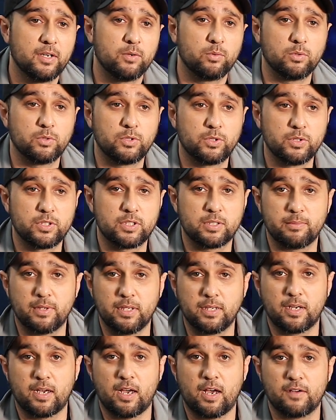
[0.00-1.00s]
We'll do some
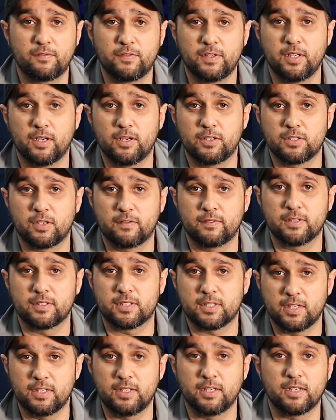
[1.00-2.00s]
in-car videos of it
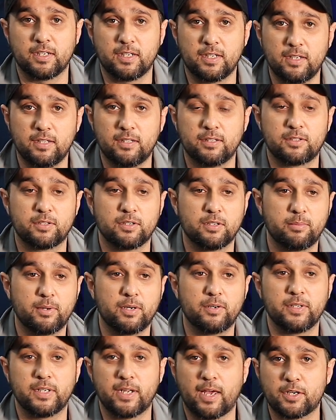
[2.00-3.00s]
so you can hear the
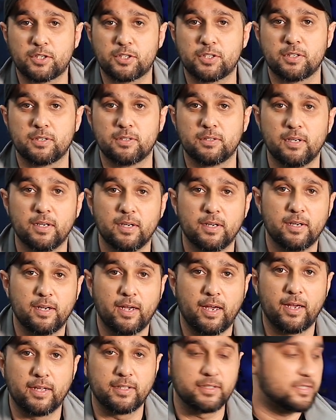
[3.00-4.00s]
turbo in action
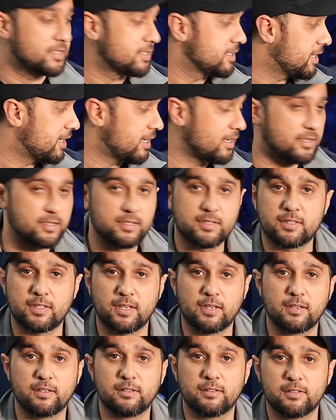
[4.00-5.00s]
and see how this
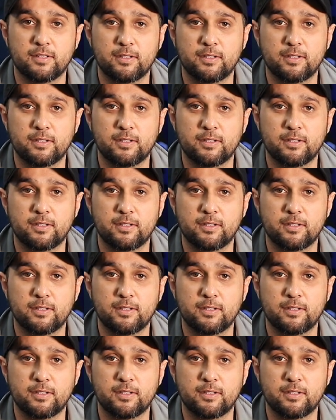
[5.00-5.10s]
thing,